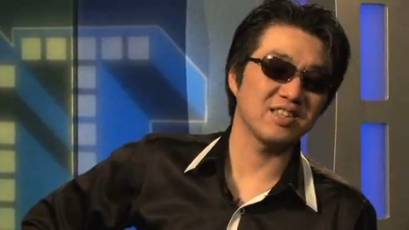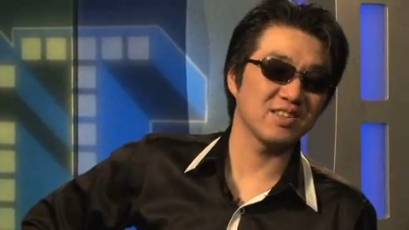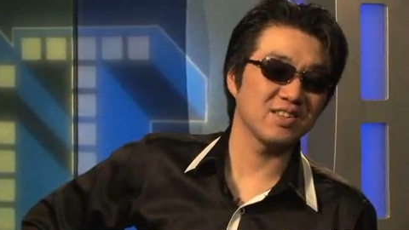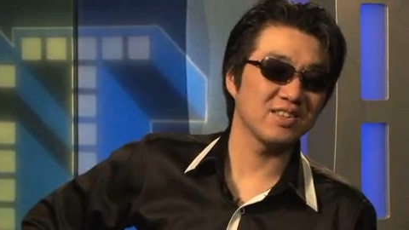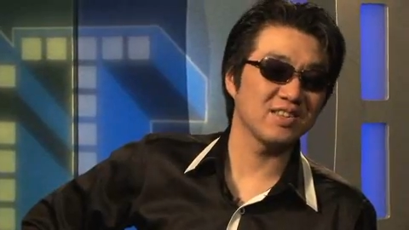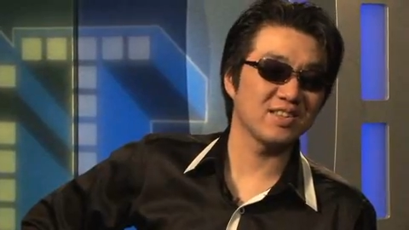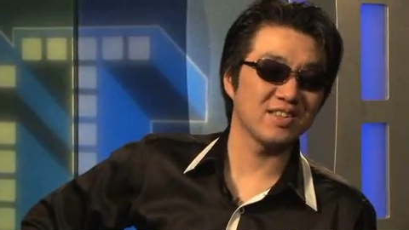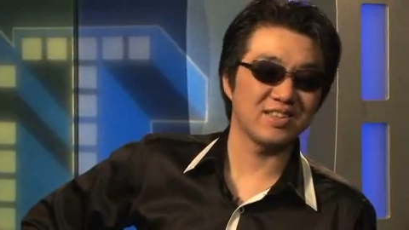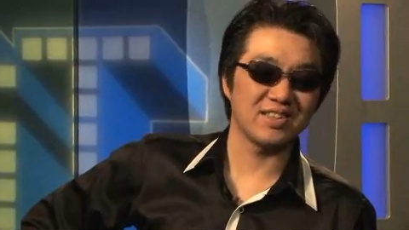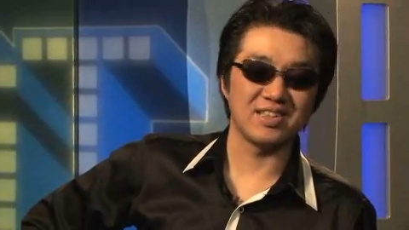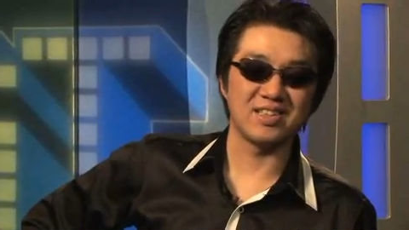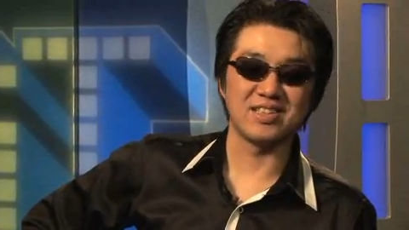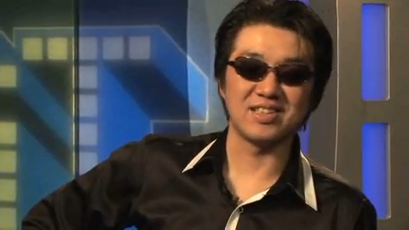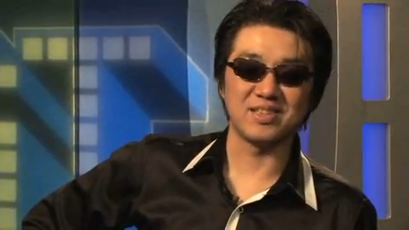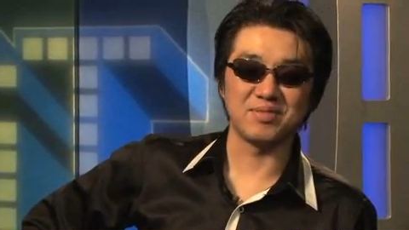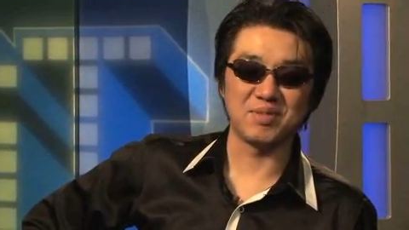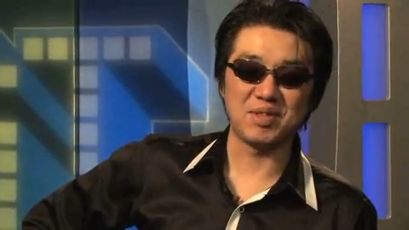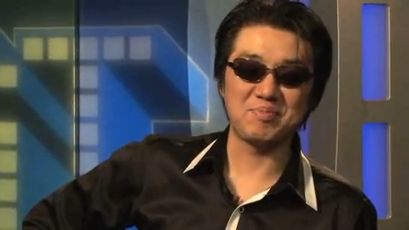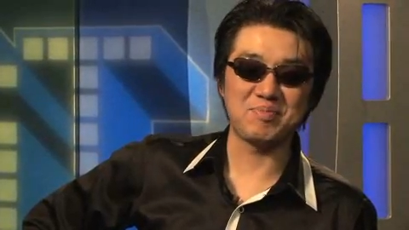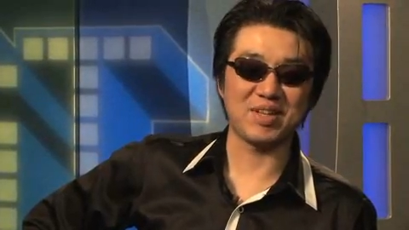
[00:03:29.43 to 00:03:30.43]
keep on playing
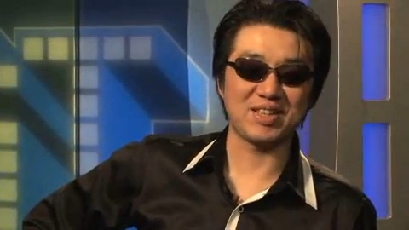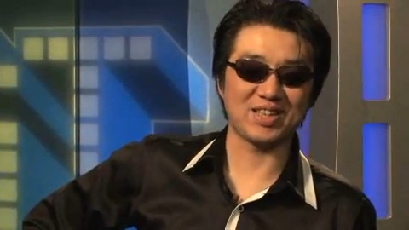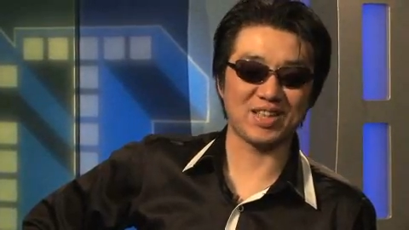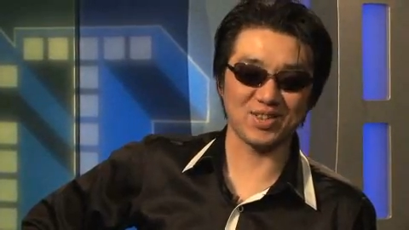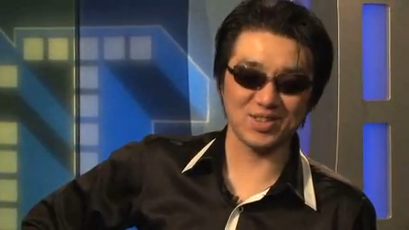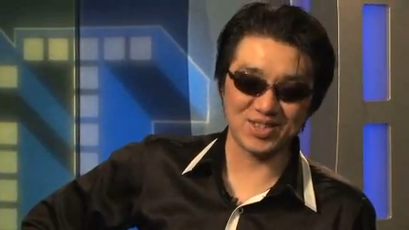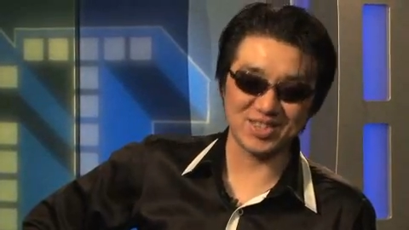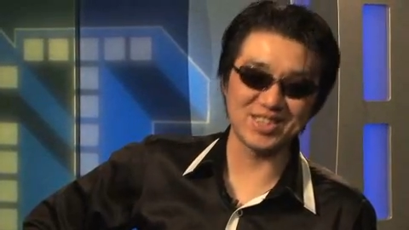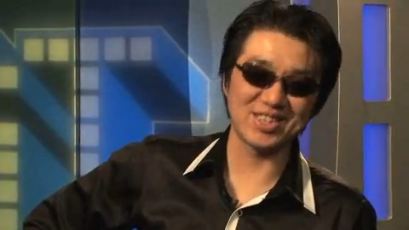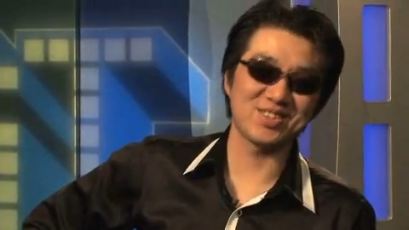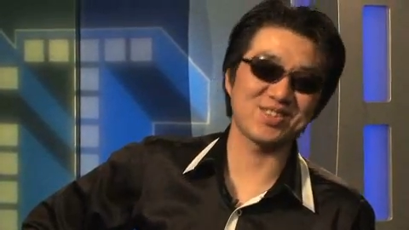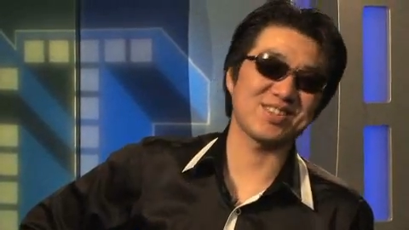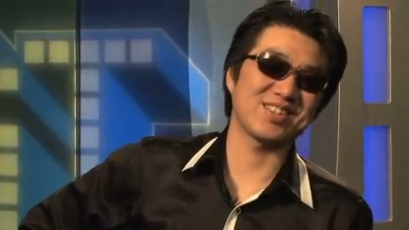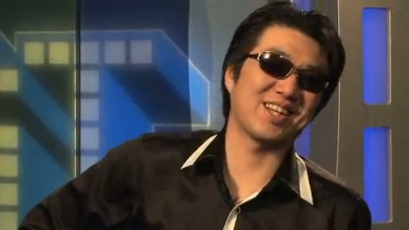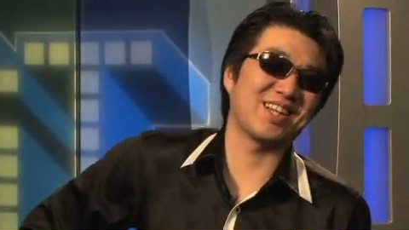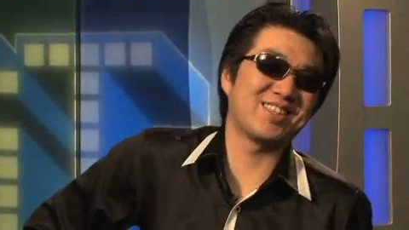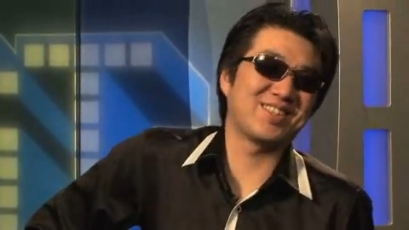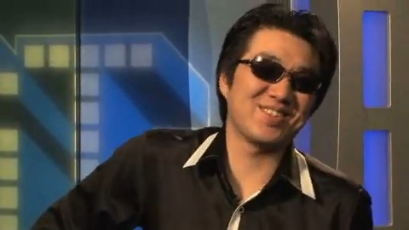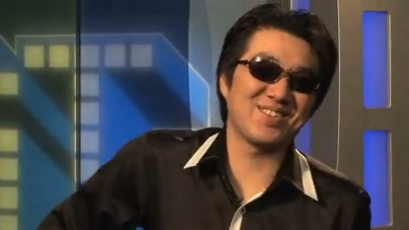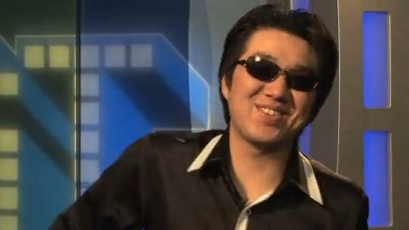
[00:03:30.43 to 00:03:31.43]
all the characters and
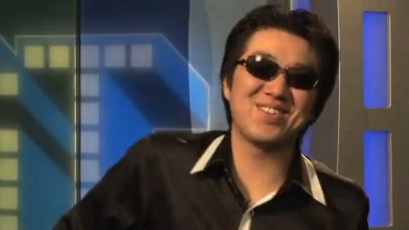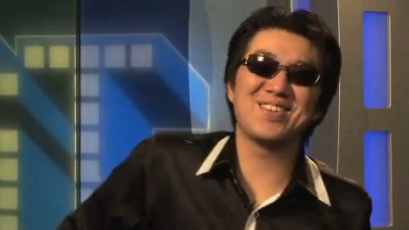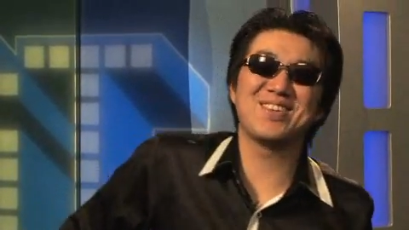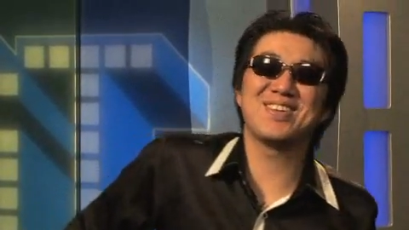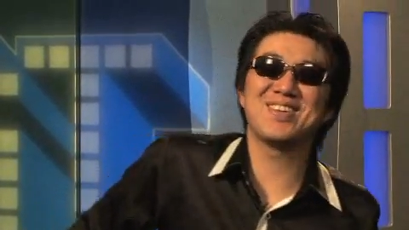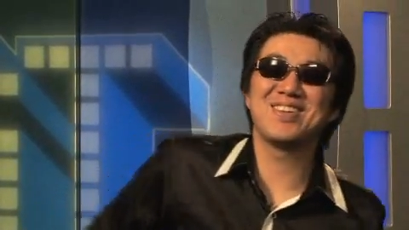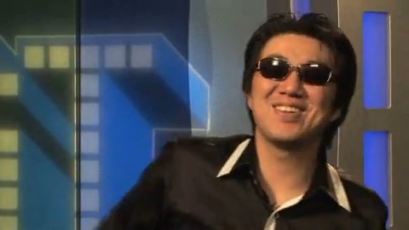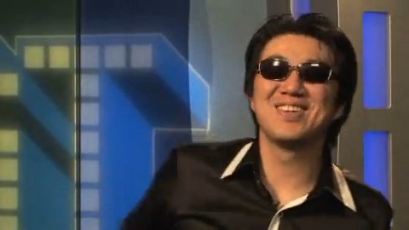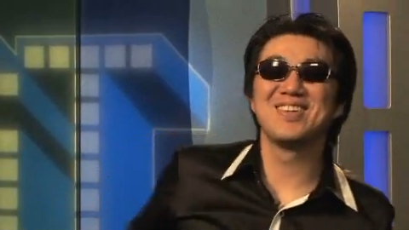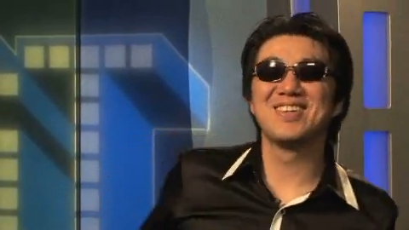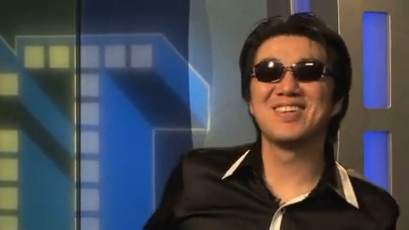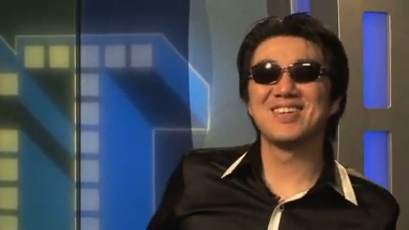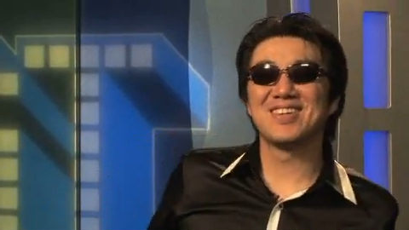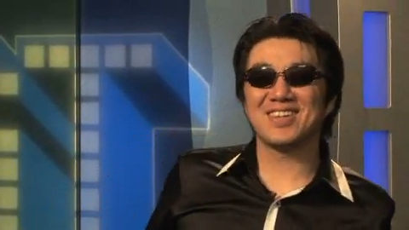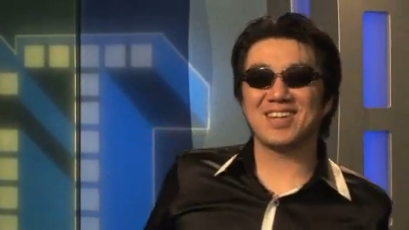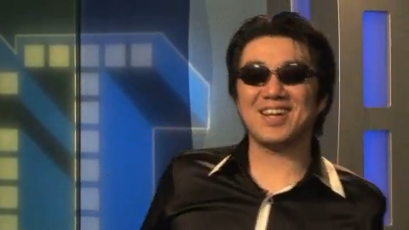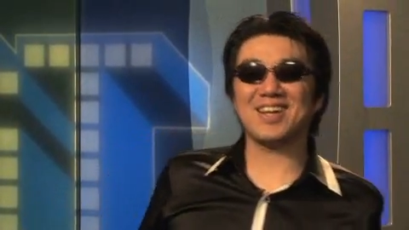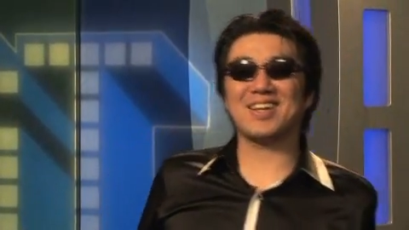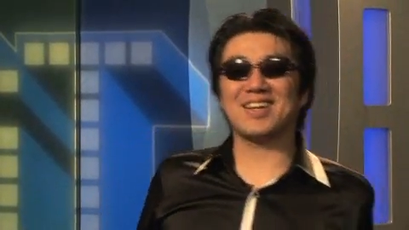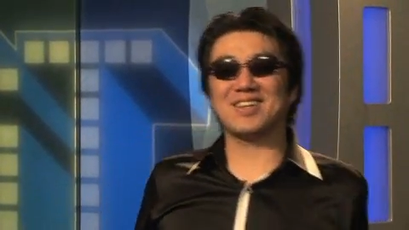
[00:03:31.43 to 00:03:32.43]
finding your own
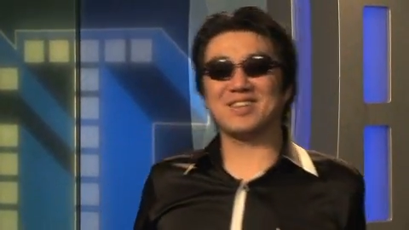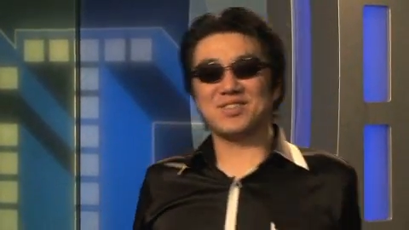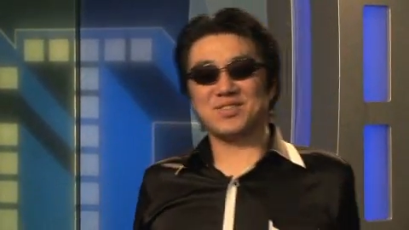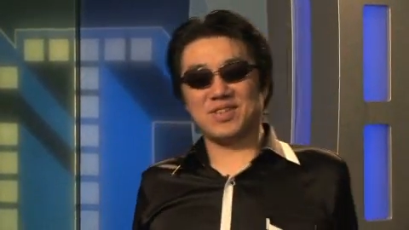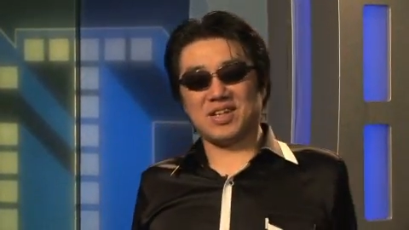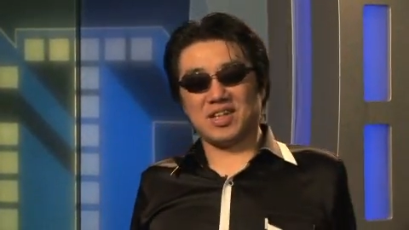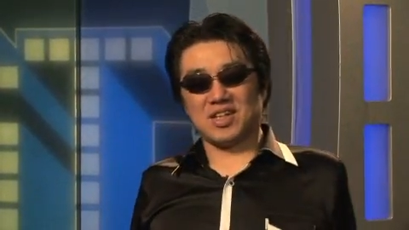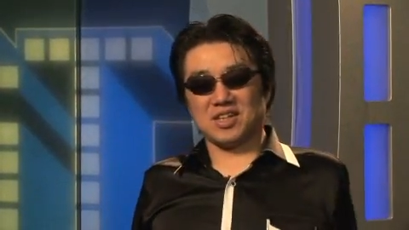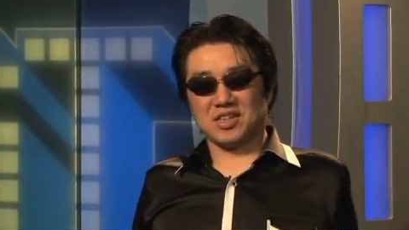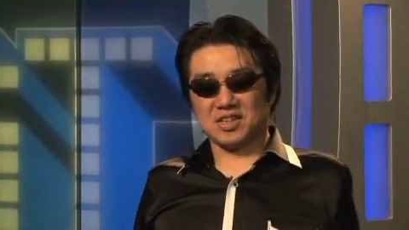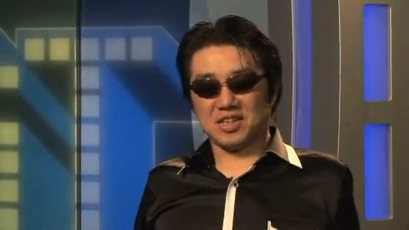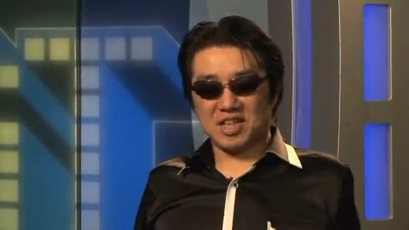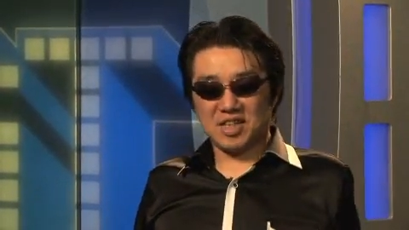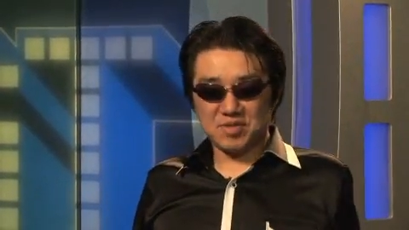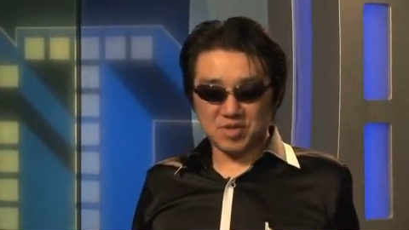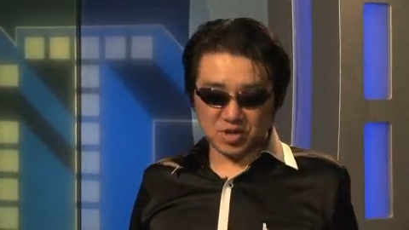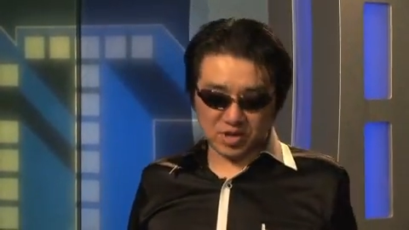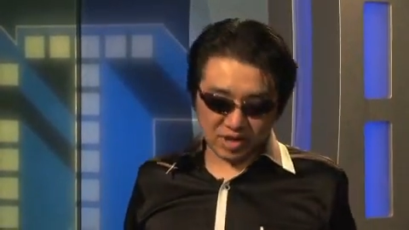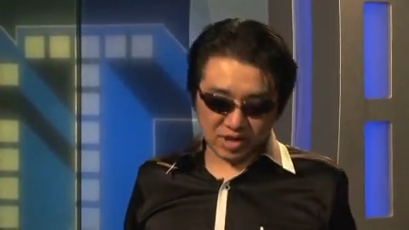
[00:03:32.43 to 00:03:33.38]
style, because I don't believe